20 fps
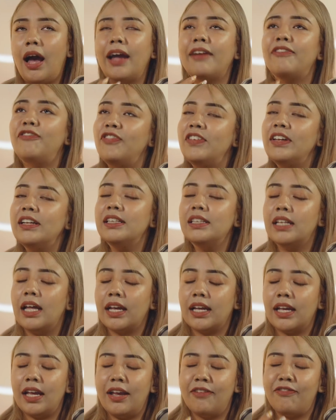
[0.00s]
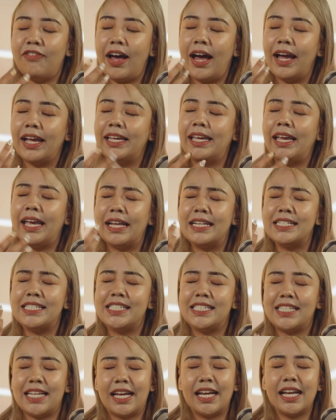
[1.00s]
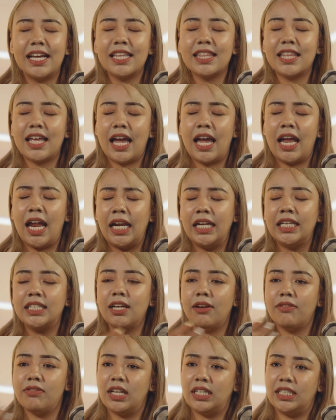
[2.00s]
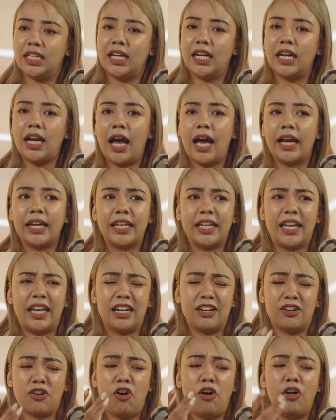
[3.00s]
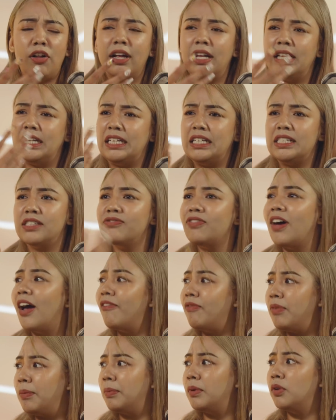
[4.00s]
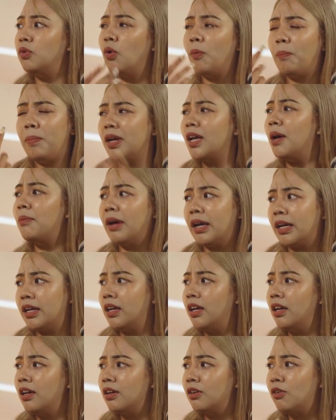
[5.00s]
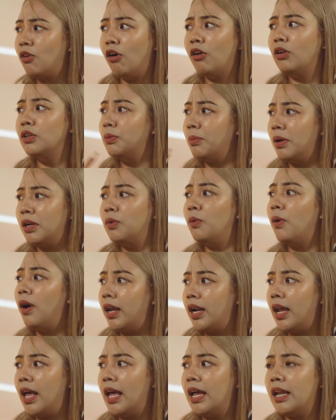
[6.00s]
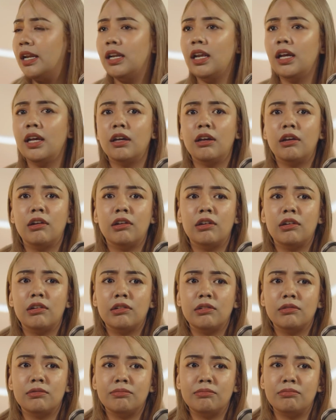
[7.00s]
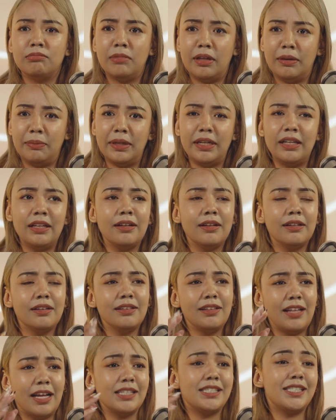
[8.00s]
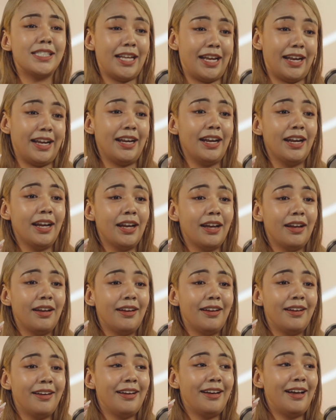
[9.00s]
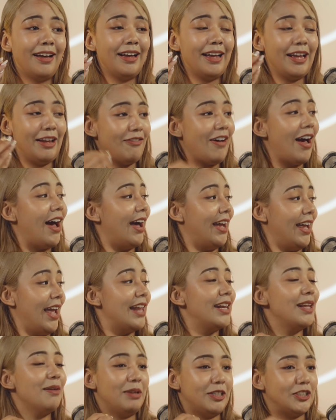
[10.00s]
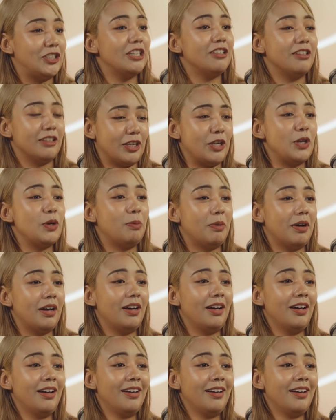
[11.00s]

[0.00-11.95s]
I feel like if I can say that at any time of the day, I can call at least 5 people who will pick up my call no matter what. And maybe, let's say, if I end up in jail in Cuba,